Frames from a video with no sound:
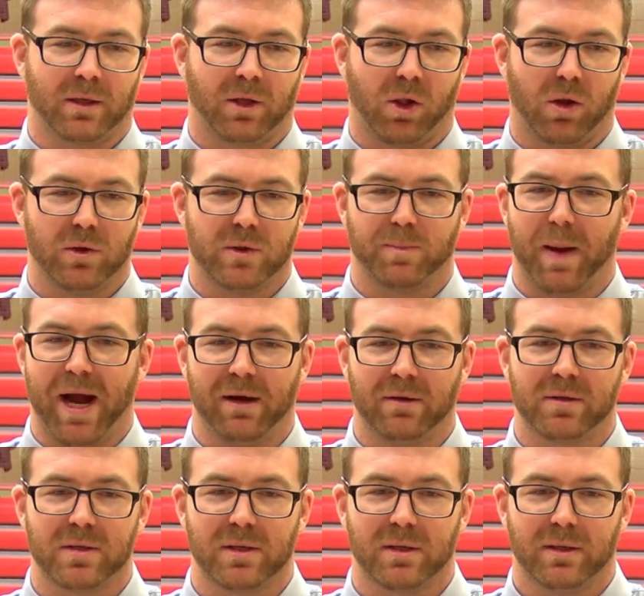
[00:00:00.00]
close
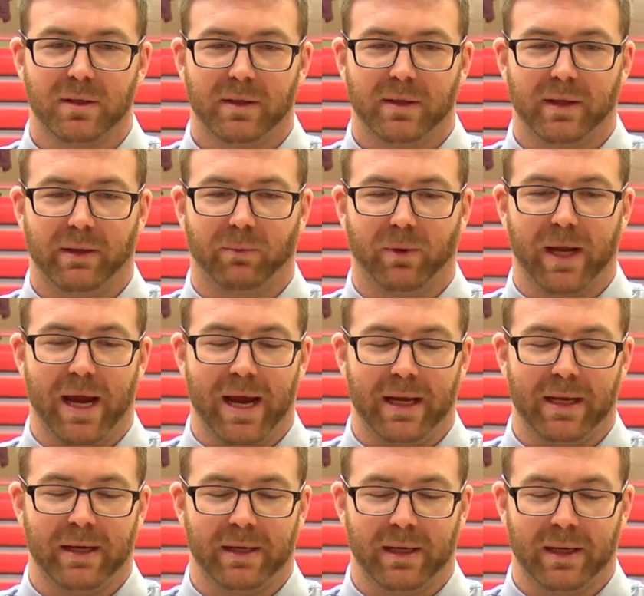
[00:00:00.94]
bouts, and we
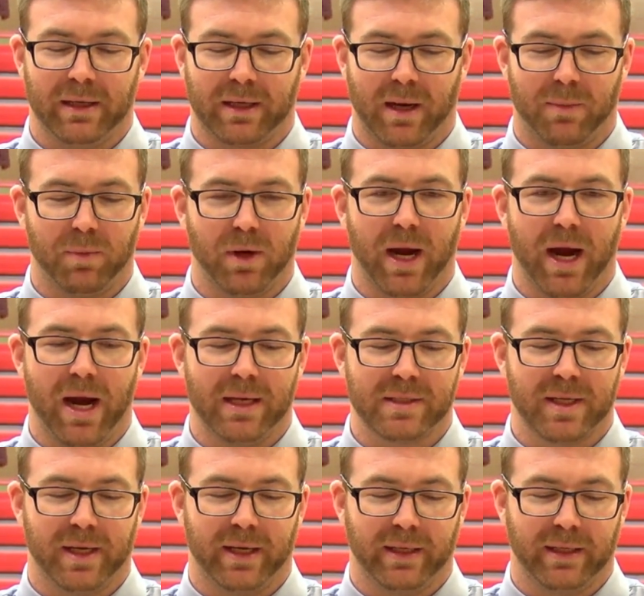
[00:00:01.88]
had uh, a couple
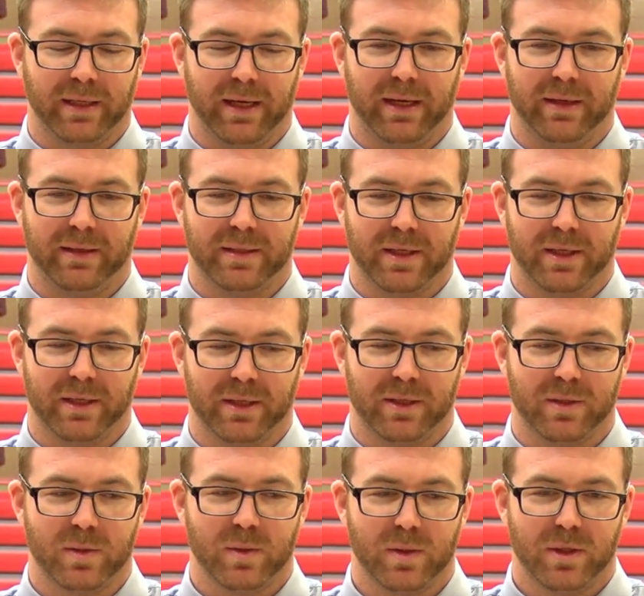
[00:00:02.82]
guys that needed
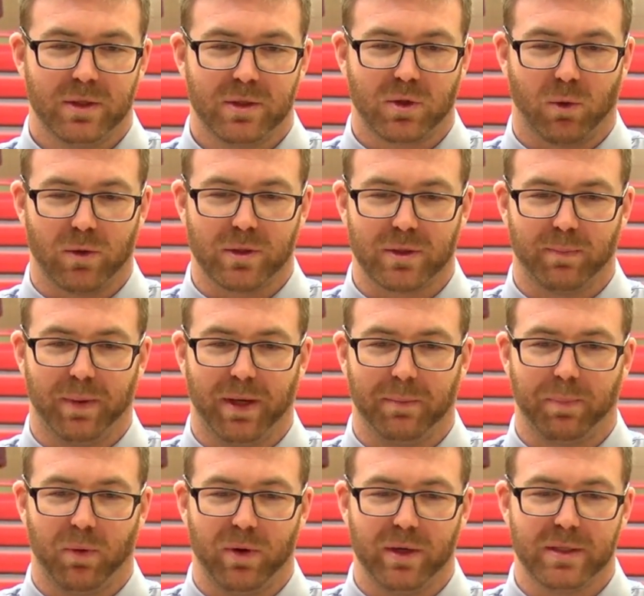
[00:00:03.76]
to score some
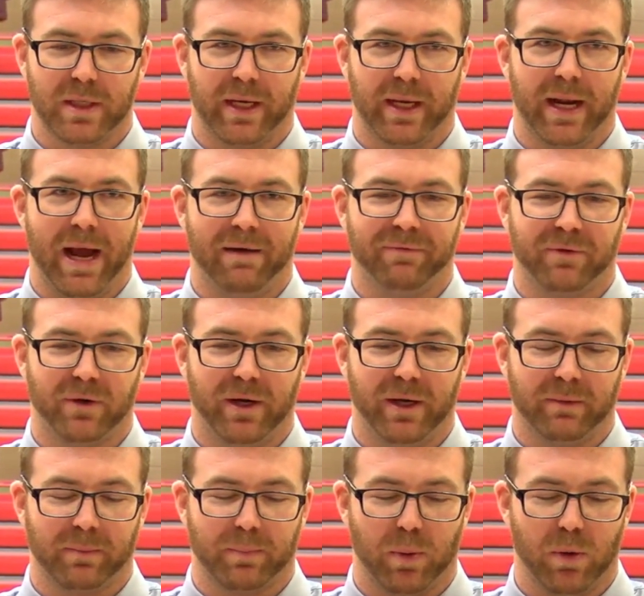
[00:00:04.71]
big points and get after
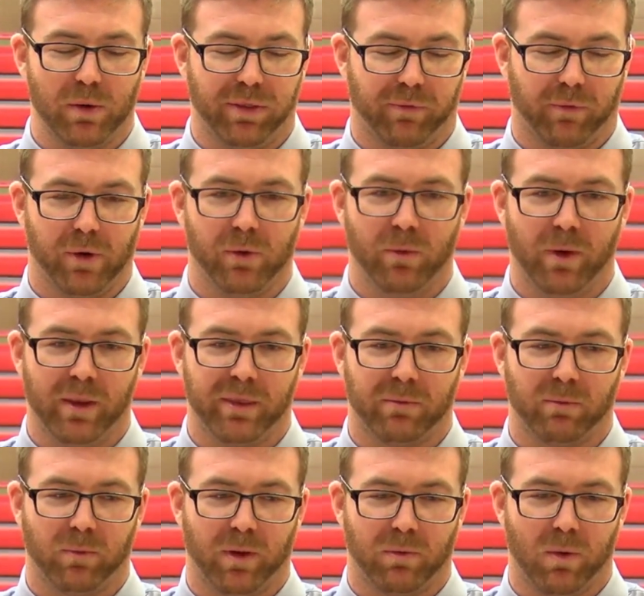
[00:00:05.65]
it, pull through
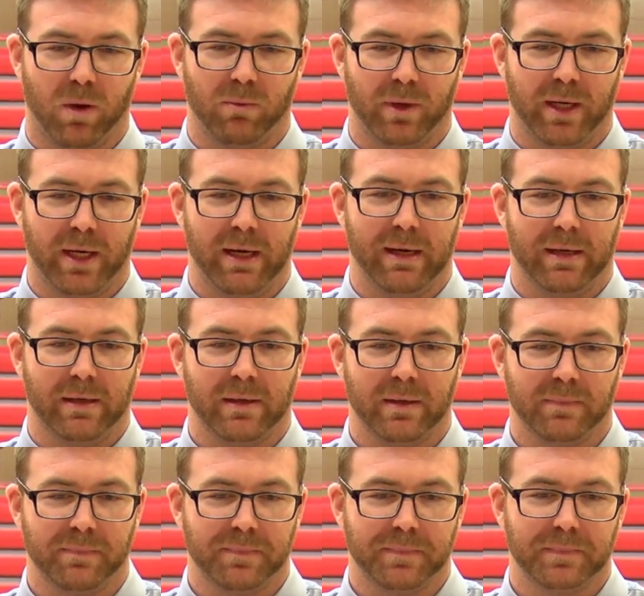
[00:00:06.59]
with, with what we needed.
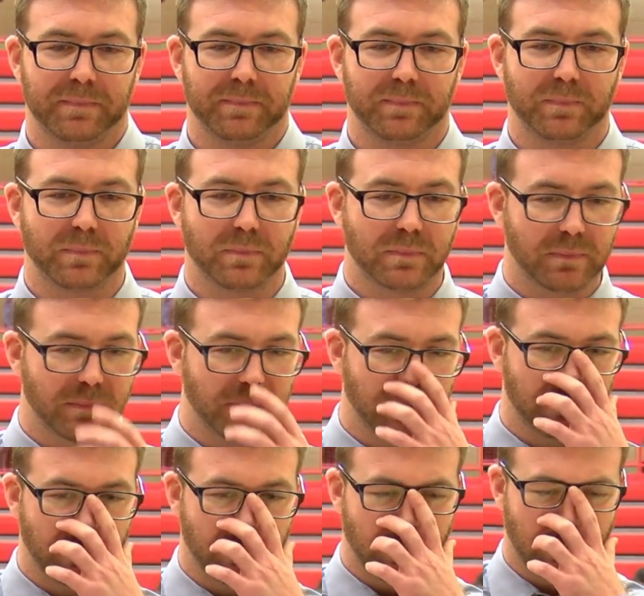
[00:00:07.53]

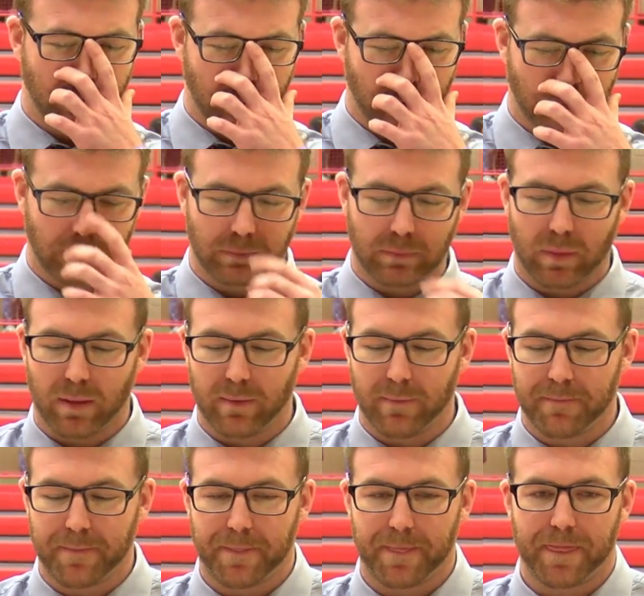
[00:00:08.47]
Coach, so far this
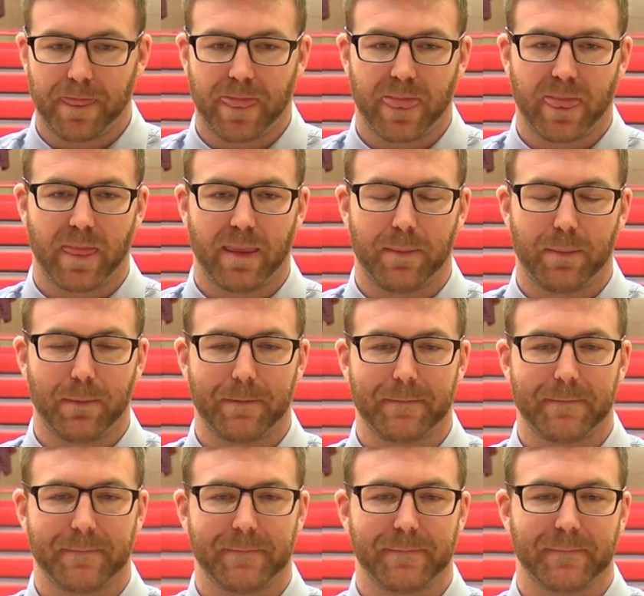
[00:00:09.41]
season, you know, you, you
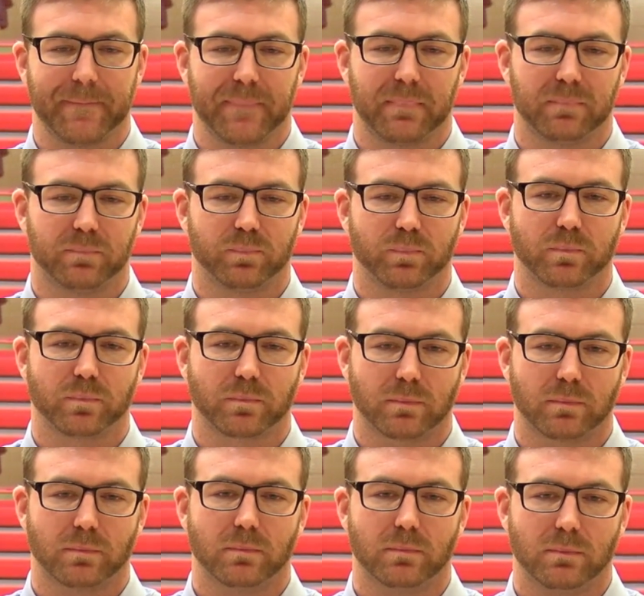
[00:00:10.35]
opened up with Millersville in
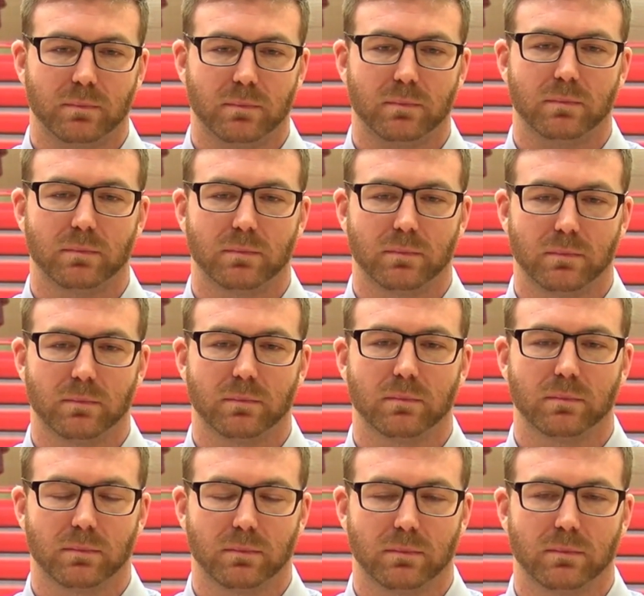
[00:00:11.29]
a win. You, you
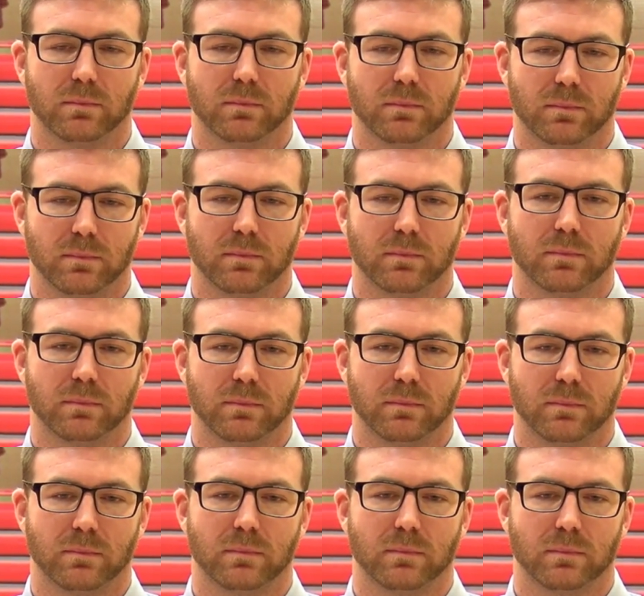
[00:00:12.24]
fell to Kutztown. You
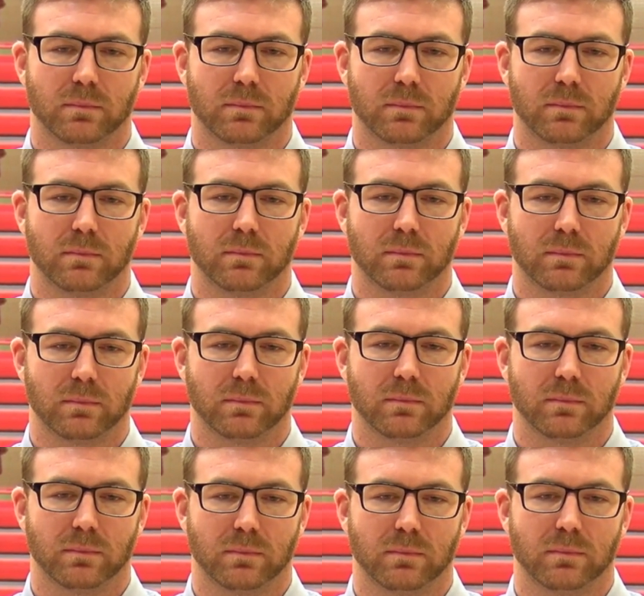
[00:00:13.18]
go out to the, the
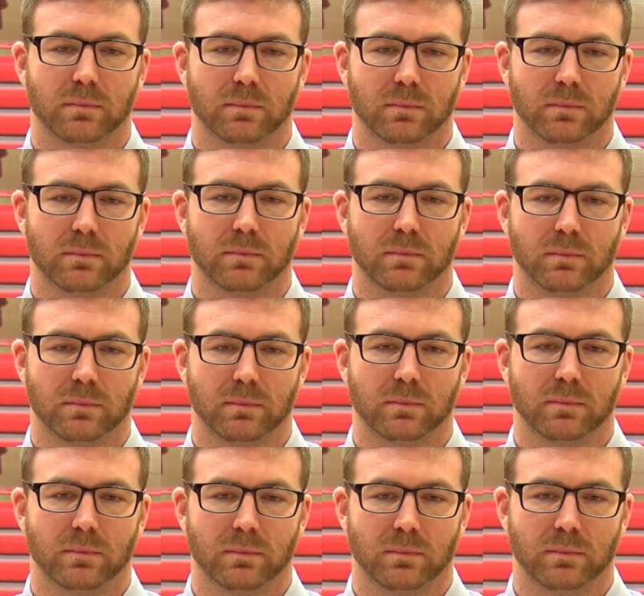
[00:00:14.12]
national duels where
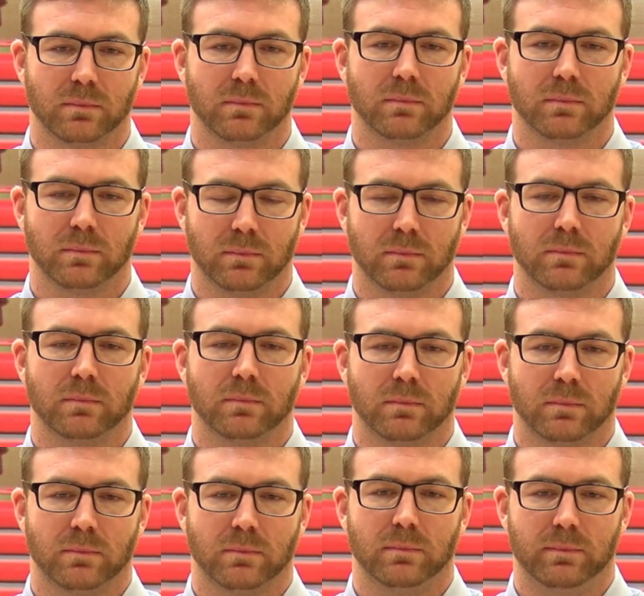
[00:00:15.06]
you were runner-up
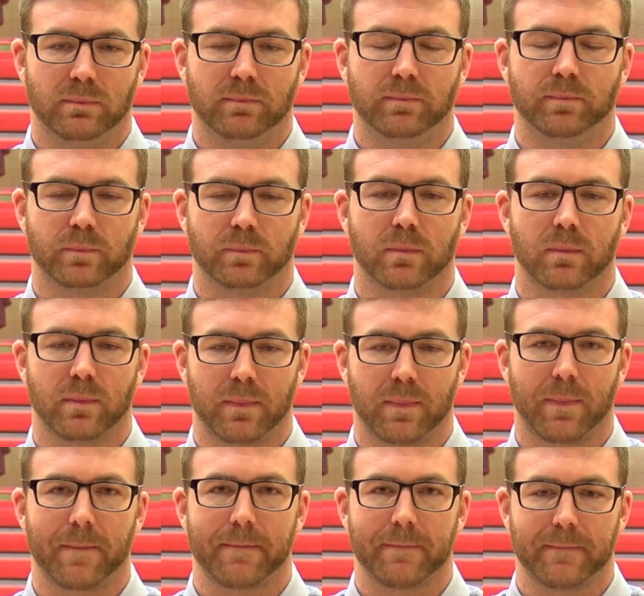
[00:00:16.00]
finisher just
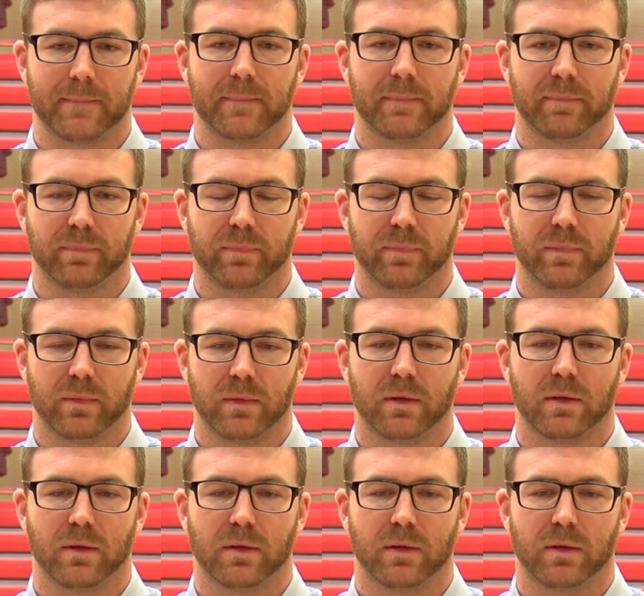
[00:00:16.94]
a year ago.